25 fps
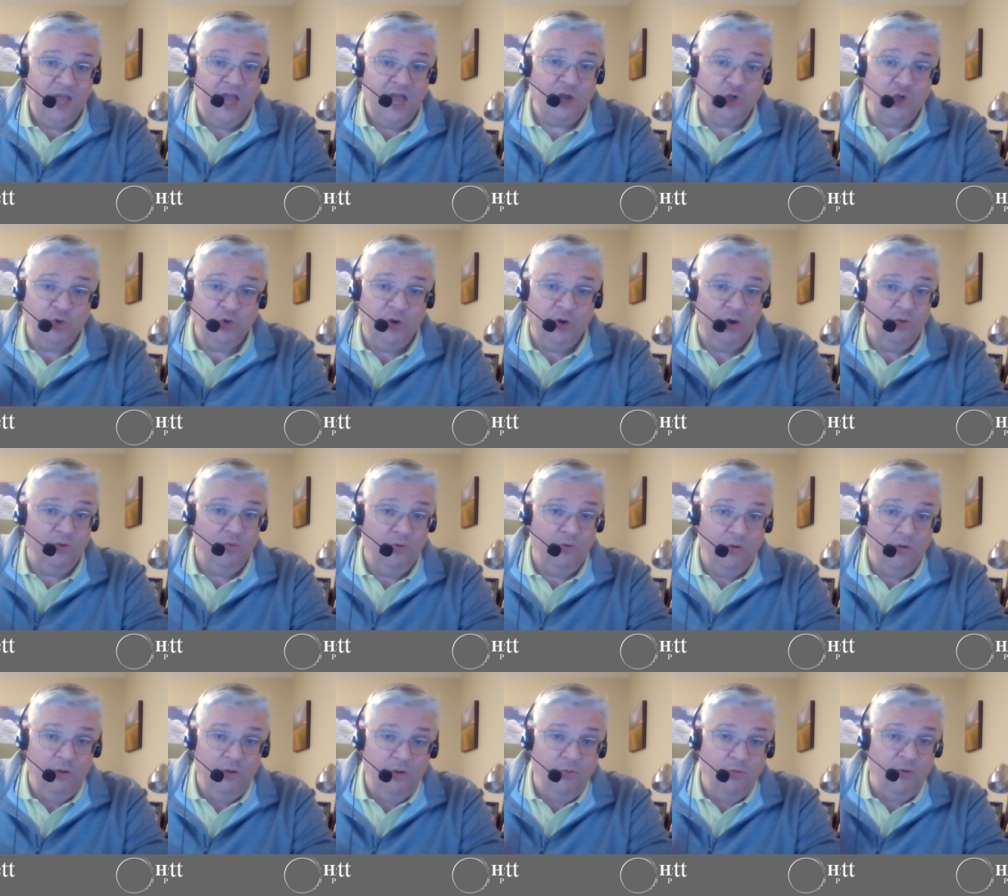and do it
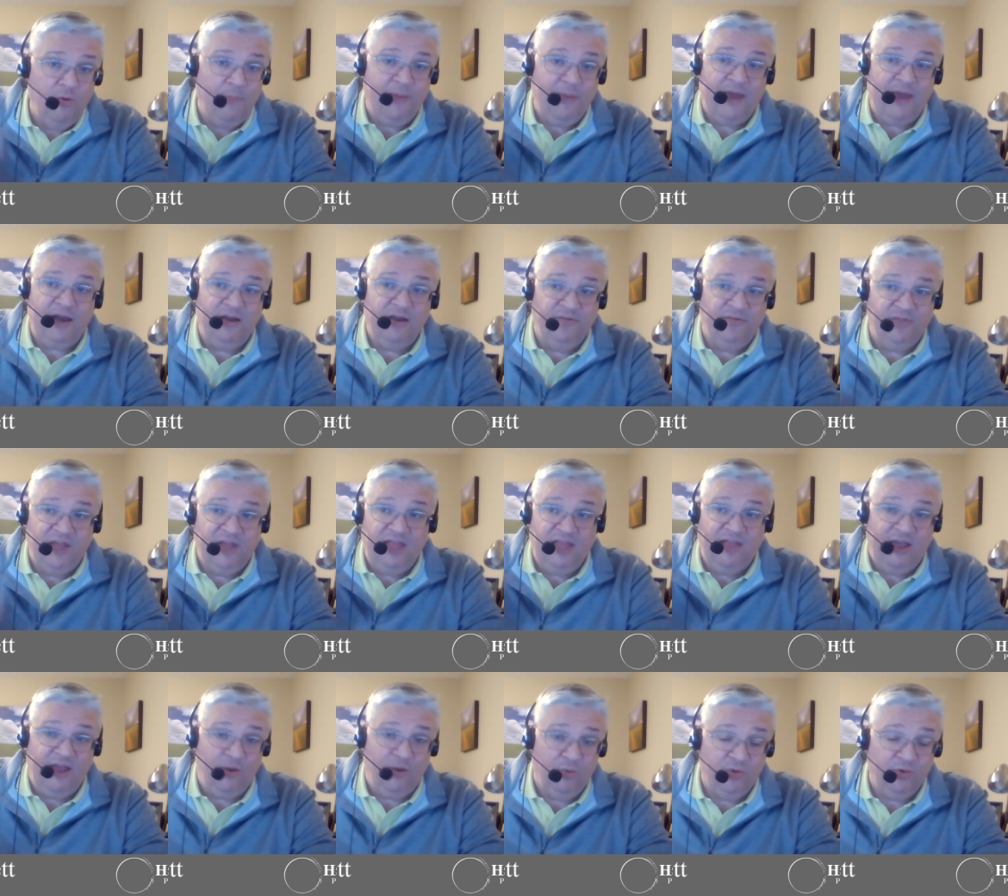repetitively
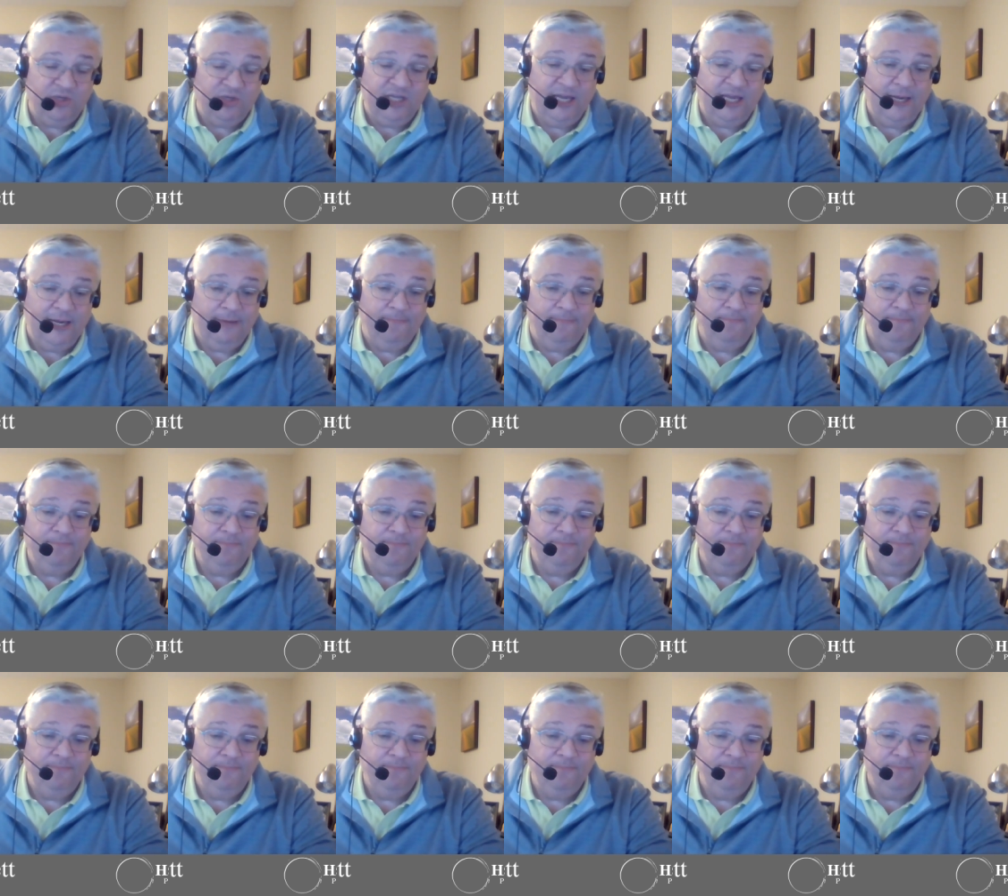like a routine.